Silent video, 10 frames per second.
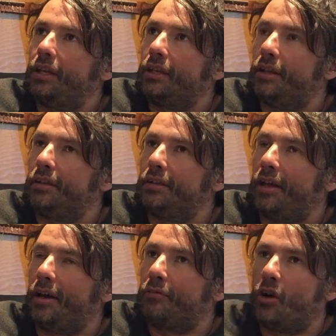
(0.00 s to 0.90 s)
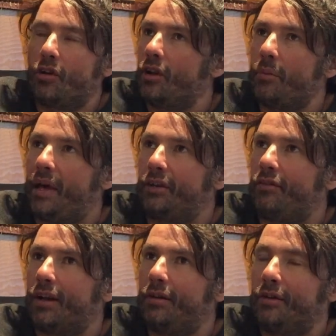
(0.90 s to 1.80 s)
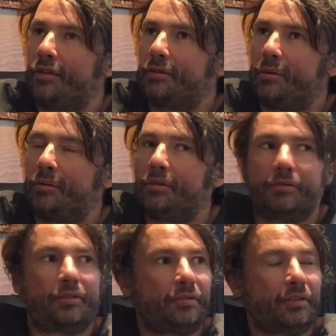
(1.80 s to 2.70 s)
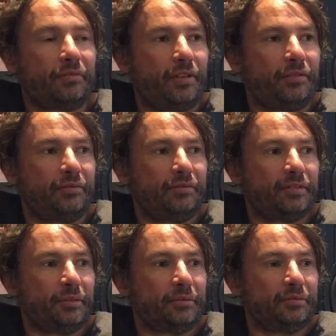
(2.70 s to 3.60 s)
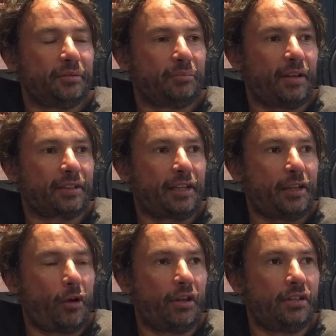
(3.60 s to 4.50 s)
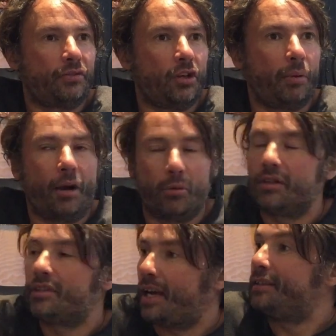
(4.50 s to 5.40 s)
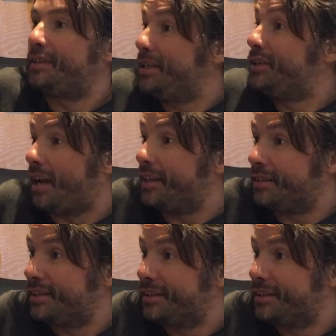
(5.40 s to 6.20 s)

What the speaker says: think that I've gone on about this record for practically the whole interview, but I would say Sea Change.